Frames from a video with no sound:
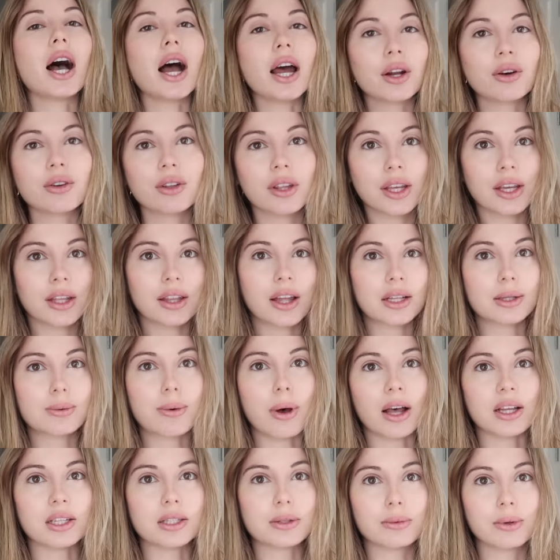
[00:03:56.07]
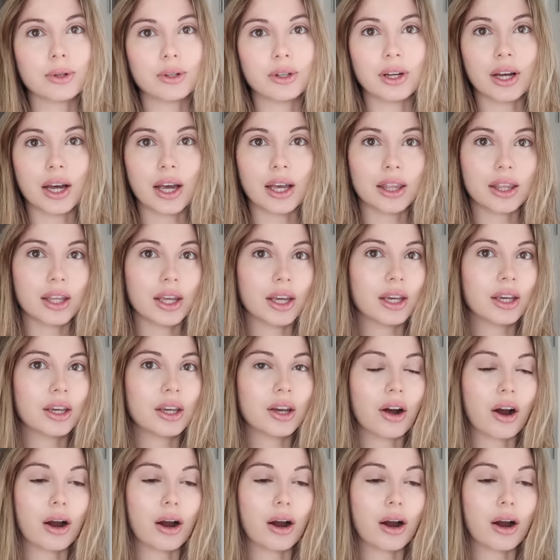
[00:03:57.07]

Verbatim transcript: I don't think that's possible. I think